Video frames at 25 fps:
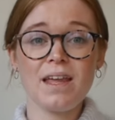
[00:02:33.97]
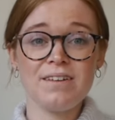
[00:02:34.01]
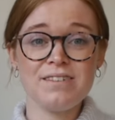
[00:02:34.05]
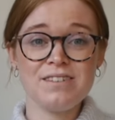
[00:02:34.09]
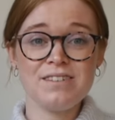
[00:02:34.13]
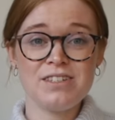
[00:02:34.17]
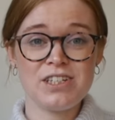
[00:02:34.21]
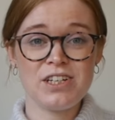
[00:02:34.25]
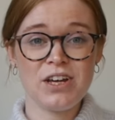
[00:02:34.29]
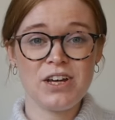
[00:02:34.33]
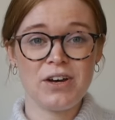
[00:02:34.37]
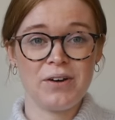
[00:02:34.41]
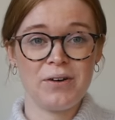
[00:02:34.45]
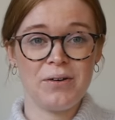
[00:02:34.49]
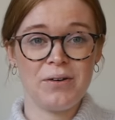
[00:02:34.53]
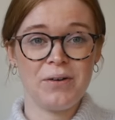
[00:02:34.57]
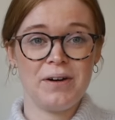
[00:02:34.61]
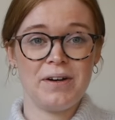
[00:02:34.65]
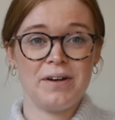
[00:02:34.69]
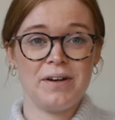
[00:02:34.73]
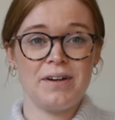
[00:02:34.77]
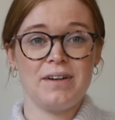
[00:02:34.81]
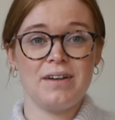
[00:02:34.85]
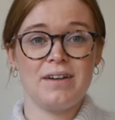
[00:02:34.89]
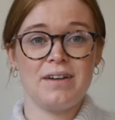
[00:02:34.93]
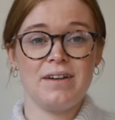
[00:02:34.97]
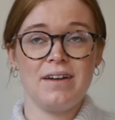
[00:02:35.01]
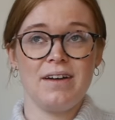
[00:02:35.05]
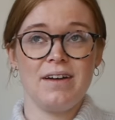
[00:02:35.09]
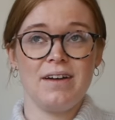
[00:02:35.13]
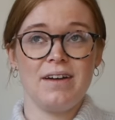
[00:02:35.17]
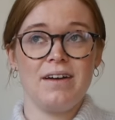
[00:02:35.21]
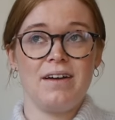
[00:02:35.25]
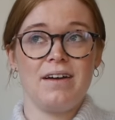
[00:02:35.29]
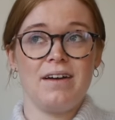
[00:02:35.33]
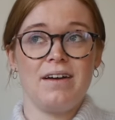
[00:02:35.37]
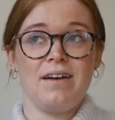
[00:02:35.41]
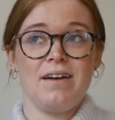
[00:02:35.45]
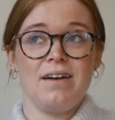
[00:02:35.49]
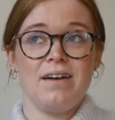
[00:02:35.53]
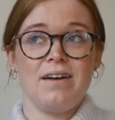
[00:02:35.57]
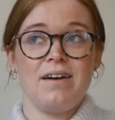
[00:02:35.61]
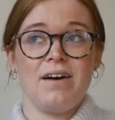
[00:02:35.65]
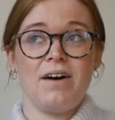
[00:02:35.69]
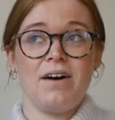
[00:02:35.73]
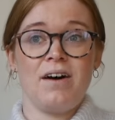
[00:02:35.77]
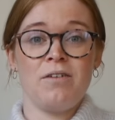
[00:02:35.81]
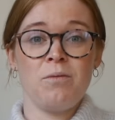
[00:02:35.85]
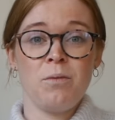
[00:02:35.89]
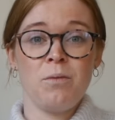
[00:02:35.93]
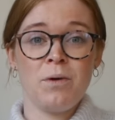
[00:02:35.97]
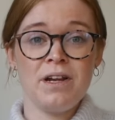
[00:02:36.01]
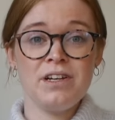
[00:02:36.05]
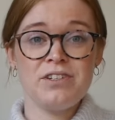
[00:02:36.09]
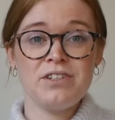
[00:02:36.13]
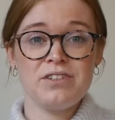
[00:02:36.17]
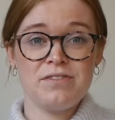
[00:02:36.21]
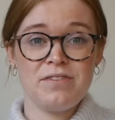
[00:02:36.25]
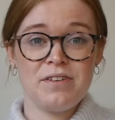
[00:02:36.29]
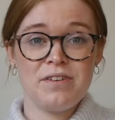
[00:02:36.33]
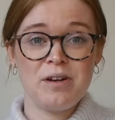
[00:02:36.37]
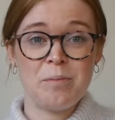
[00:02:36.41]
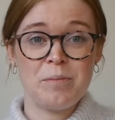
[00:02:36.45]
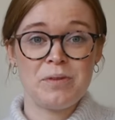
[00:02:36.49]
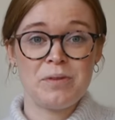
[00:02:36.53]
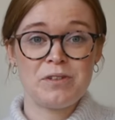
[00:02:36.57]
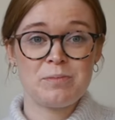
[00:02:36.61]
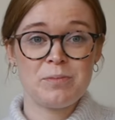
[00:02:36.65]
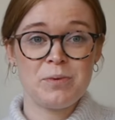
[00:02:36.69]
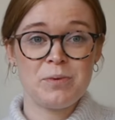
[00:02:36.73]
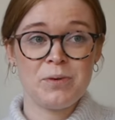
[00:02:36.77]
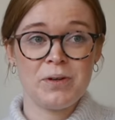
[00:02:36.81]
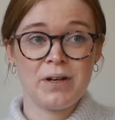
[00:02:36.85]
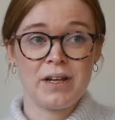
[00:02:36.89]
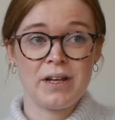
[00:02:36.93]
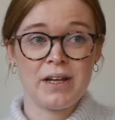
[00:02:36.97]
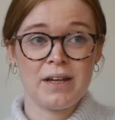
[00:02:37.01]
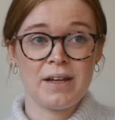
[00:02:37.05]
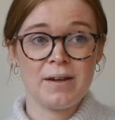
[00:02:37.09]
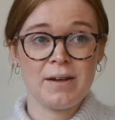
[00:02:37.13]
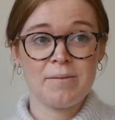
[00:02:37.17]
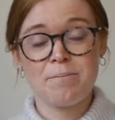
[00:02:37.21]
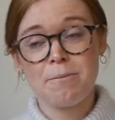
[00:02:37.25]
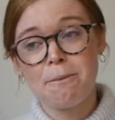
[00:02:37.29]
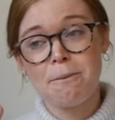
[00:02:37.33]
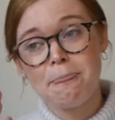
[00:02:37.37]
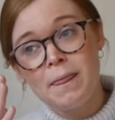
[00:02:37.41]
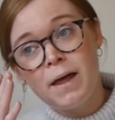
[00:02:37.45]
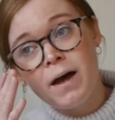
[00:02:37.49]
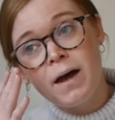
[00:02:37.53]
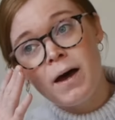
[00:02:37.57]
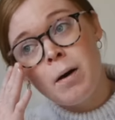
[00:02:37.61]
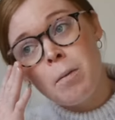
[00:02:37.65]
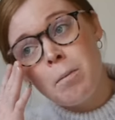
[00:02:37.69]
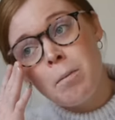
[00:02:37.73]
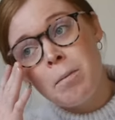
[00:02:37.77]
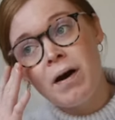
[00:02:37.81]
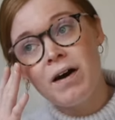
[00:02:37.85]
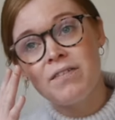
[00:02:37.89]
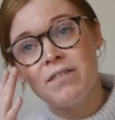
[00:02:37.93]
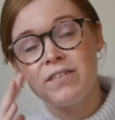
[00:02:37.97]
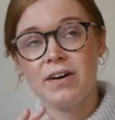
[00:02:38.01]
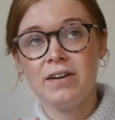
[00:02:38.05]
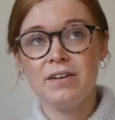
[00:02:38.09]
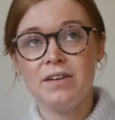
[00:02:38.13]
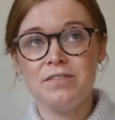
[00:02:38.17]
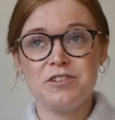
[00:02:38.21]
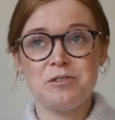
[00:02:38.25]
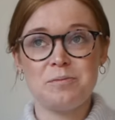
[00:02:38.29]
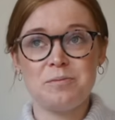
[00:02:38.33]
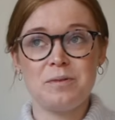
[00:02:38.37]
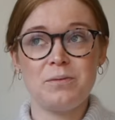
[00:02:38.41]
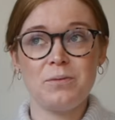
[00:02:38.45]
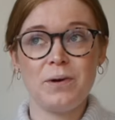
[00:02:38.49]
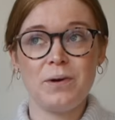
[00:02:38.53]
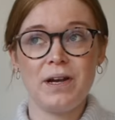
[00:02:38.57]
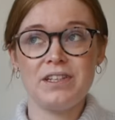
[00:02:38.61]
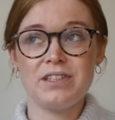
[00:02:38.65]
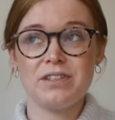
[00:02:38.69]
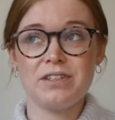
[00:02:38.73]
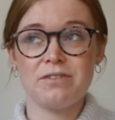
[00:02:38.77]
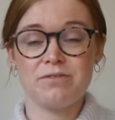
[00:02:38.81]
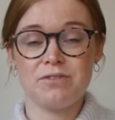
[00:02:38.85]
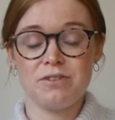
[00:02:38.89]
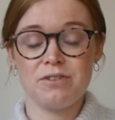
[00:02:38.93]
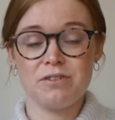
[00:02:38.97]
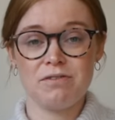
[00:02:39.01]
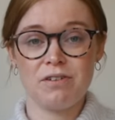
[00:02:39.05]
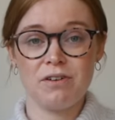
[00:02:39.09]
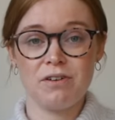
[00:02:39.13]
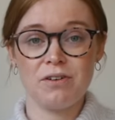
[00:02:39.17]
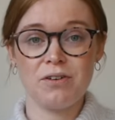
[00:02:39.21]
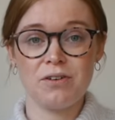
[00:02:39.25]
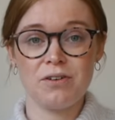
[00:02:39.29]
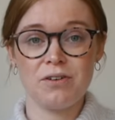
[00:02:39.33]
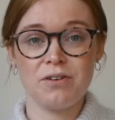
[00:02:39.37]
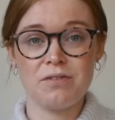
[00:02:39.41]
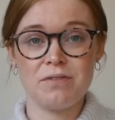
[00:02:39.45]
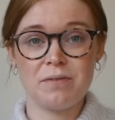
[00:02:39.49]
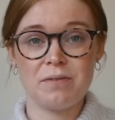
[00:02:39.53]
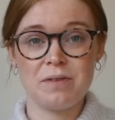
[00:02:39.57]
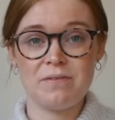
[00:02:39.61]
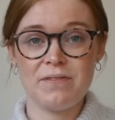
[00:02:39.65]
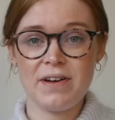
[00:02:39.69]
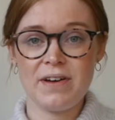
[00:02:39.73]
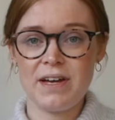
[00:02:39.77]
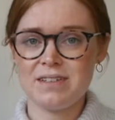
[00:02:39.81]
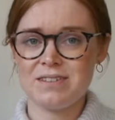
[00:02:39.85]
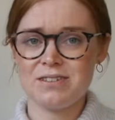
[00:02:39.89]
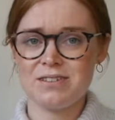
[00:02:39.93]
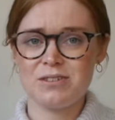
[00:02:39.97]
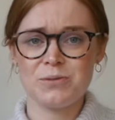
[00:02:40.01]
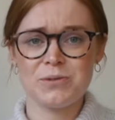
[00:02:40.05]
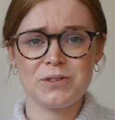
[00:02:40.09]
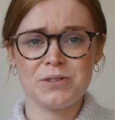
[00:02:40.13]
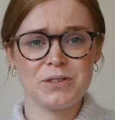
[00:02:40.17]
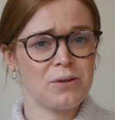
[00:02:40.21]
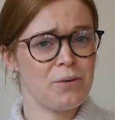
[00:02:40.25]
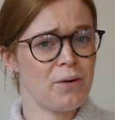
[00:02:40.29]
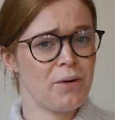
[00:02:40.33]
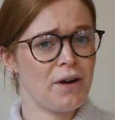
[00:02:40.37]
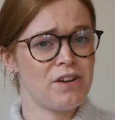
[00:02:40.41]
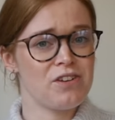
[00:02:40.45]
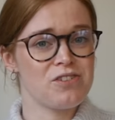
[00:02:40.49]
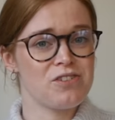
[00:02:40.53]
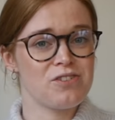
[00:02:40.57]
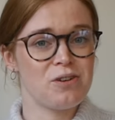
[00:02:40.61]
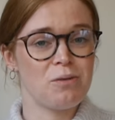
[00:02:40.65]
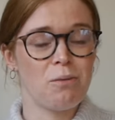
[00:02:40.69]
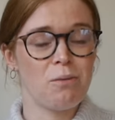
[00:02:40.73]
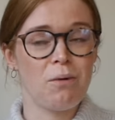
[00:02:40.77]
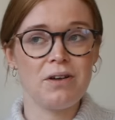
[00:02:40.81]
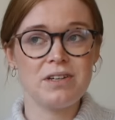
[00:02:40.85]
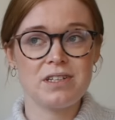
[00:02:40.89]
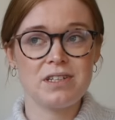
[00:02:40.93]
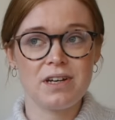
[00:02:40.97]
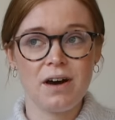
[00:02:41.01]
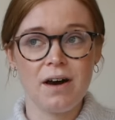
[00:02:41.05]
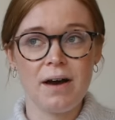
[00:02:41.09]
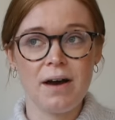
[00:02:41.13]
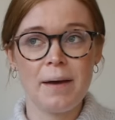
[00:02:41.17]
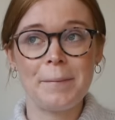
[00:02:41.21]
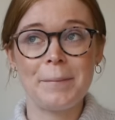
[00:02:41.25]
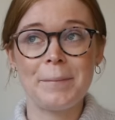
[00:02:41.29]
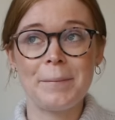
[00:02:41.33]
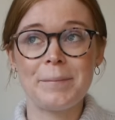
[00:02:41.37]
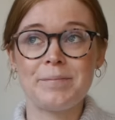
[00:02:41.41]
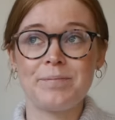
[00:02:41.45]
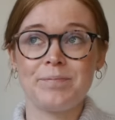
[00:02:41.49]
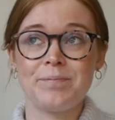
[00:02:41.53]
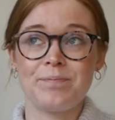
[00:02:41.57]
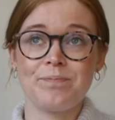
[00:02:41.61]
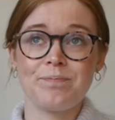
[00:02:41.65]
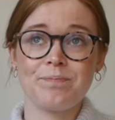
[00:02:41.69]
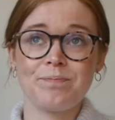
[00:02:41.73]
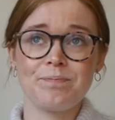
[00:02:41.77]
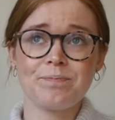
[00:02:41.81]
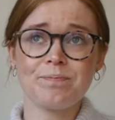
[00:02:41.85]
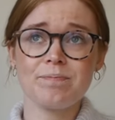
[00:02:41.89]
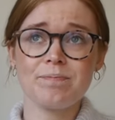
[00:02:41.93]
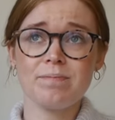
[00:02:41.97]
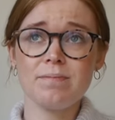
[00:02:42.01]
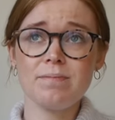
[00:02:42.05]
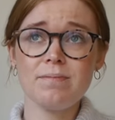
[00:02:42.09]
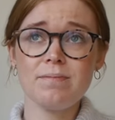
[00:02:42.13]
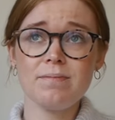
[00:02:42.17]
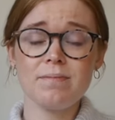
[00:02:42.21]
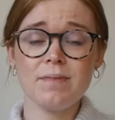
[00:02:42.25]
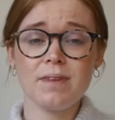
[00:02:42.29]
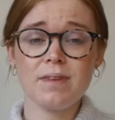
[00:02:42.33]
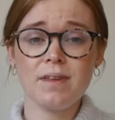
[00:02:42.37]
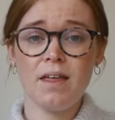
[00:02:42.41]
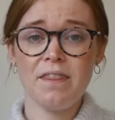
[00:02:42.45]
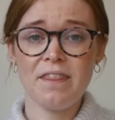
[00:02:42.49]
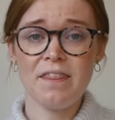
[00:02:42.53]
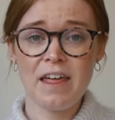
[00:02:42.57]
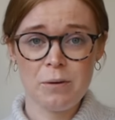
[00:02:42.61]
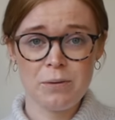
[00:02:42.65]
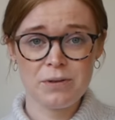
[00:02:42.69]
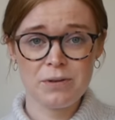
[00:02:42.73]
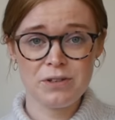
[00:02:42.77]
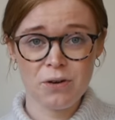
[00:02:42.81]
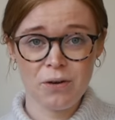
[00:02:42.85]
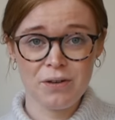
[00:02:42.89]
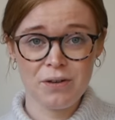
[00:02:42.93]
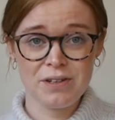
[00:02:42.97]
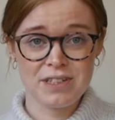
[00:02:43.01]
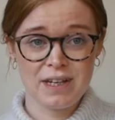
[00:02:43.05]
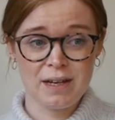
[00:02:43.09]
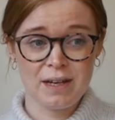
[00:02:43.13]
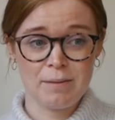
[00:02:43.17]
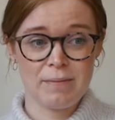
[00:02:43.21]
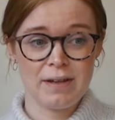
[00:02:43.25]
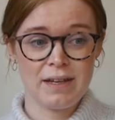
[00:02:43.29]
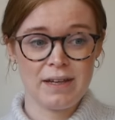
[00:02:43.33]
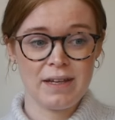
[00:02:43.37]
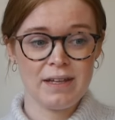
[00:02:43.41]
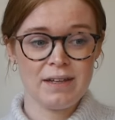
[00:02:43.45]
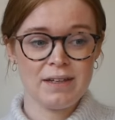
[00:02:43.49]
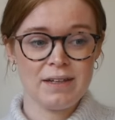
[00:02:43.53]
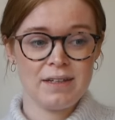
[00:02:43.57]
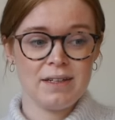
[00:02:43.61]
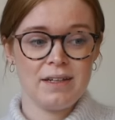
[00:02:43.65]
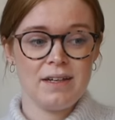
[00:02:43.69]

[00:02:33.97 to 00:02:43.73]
So I wanted to film this morning, but I've kind of just been waiting for a phone call from the vets because I wasn't quite sure what time they would contact me.